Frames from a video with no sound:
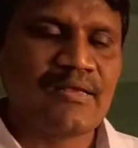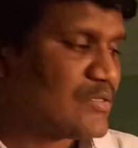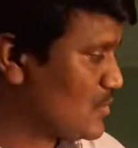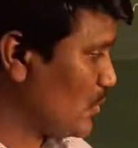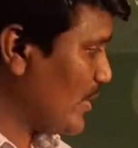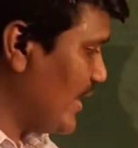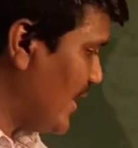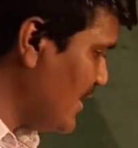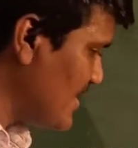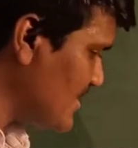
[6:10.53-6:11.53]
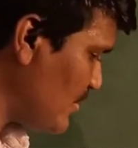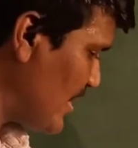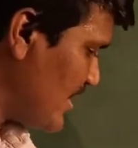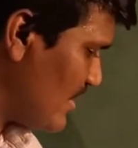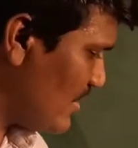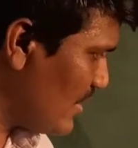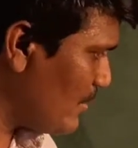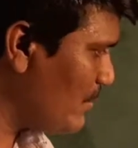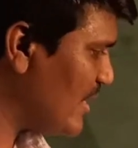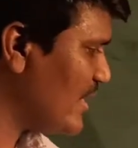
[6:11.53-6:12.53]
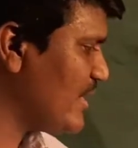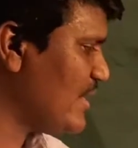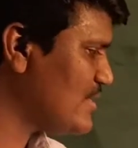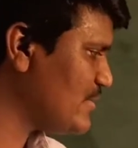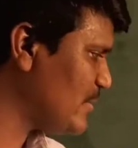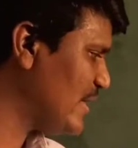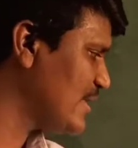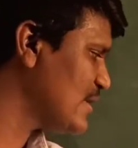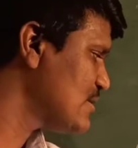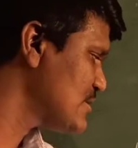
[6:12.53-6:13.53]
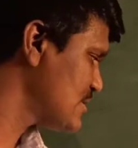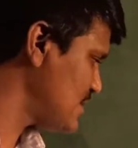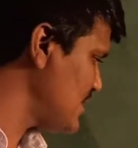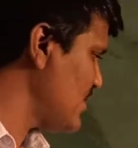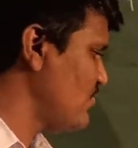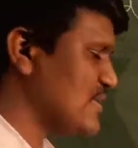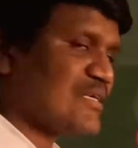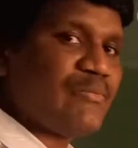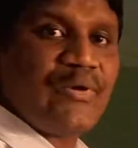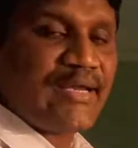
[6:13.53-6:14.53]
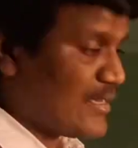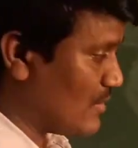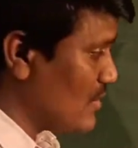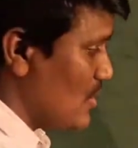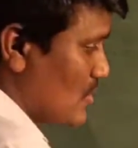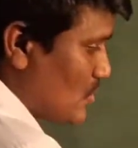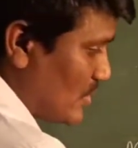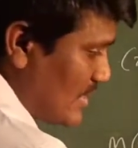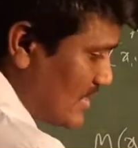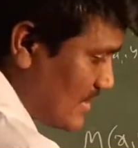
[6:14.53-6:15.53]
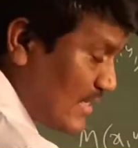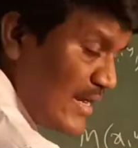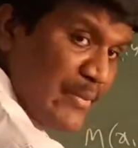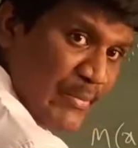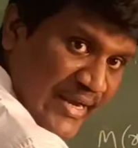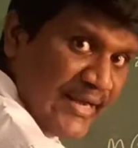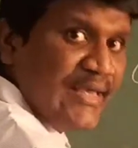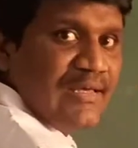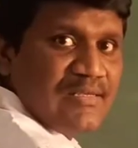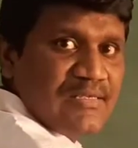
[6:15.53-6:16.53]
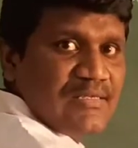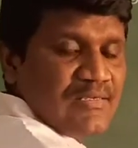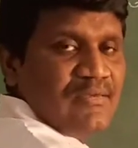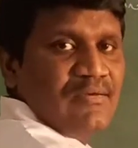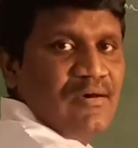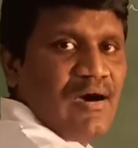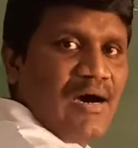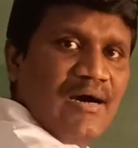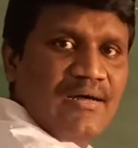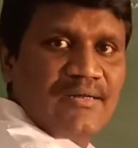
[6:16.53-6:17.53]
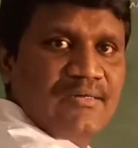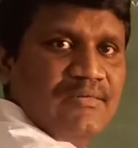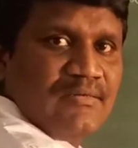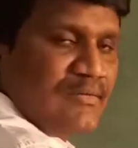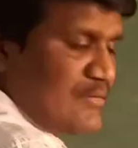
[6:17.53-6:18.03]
So AD is a median, BE is median, CF is a median. So these three medians are